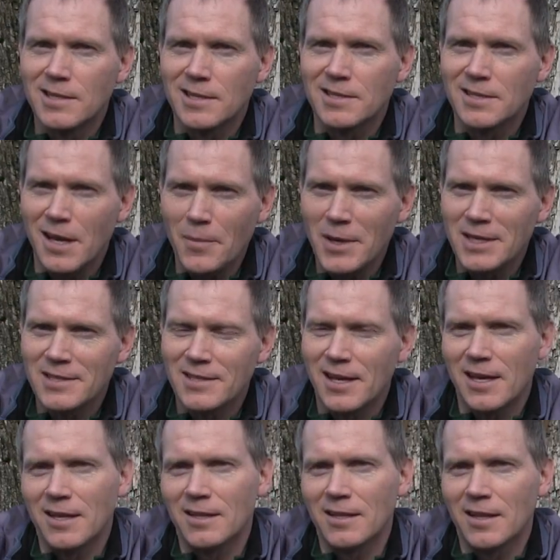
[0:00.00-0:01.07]
to some
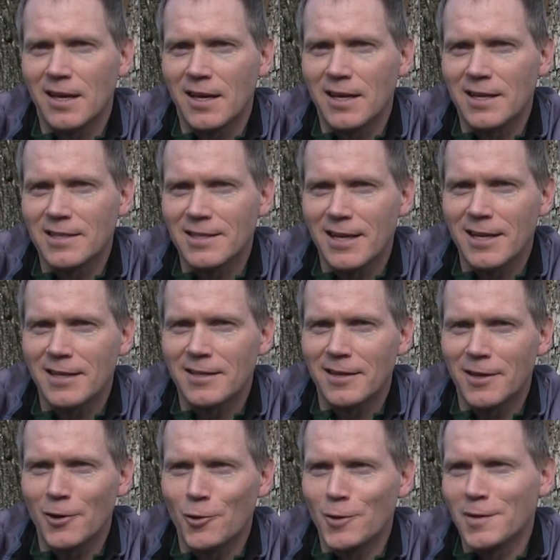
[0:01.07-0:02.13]
extent I decided
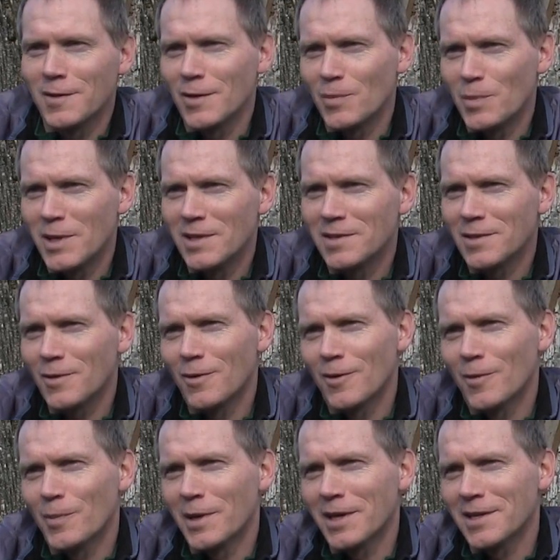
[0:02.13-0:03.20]
to go into the Peace
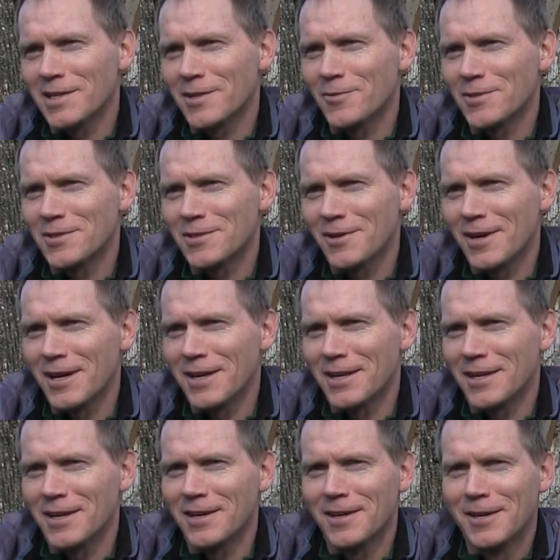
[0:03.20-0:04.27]
Corps because I was trying
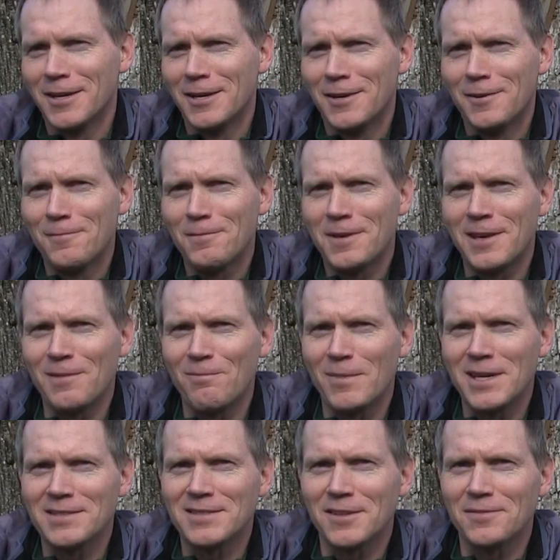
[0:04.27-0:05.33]
to give
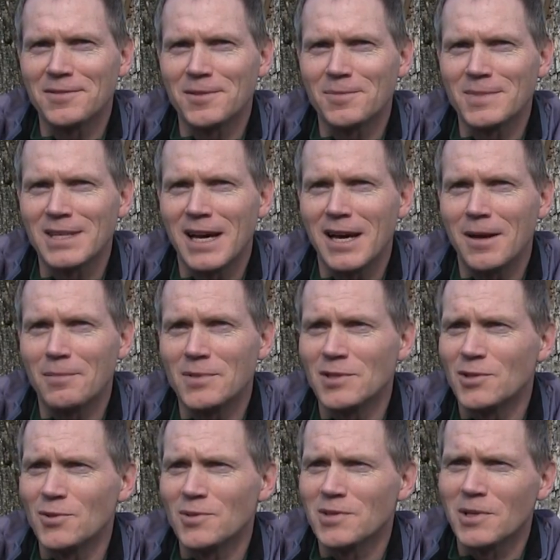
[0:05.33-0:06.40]
myself some time to
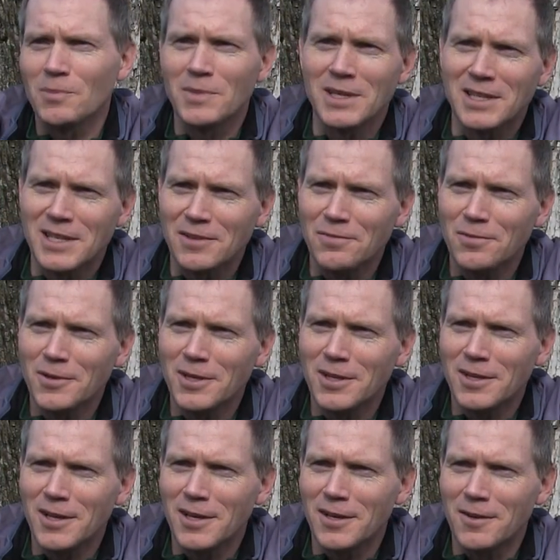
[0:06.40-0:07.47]
do something different
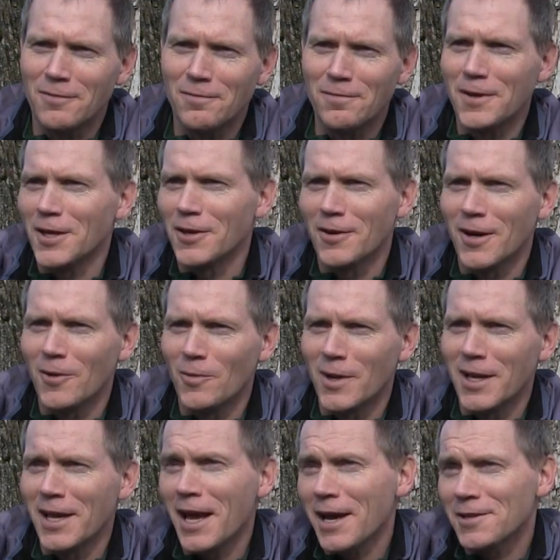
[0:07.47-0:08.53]
and figure out what
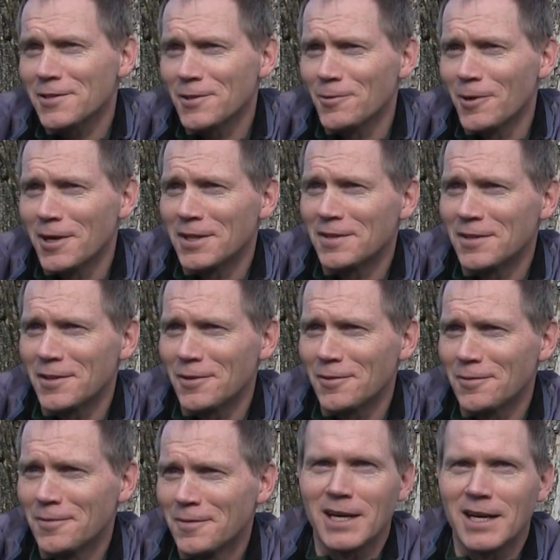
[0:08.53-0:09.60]
I actually wanted to do.
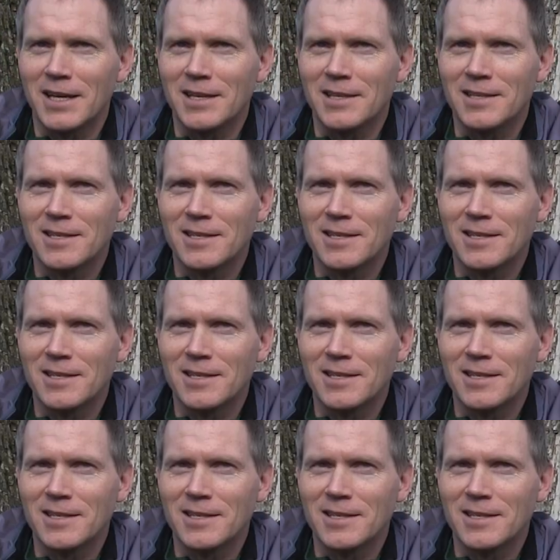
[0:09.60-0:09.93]
I